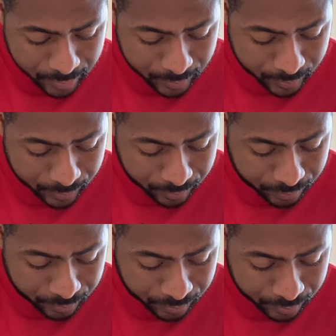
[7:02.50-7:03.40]

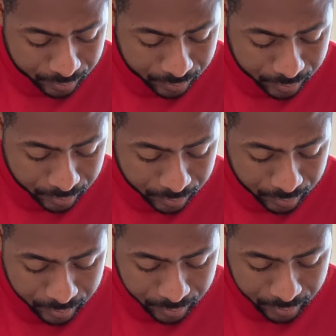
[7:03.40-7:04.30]

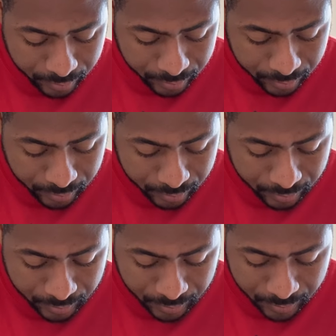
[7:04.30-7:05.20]

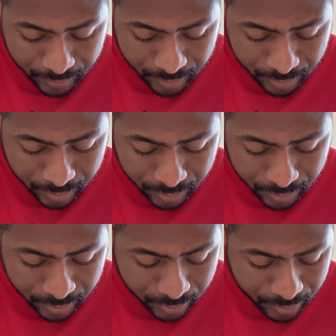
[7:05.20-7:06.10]

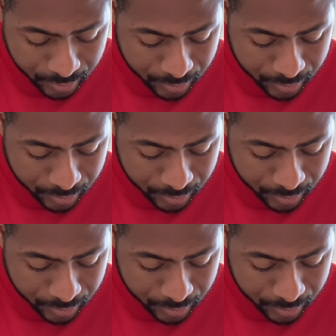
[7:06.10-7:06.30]
(silence)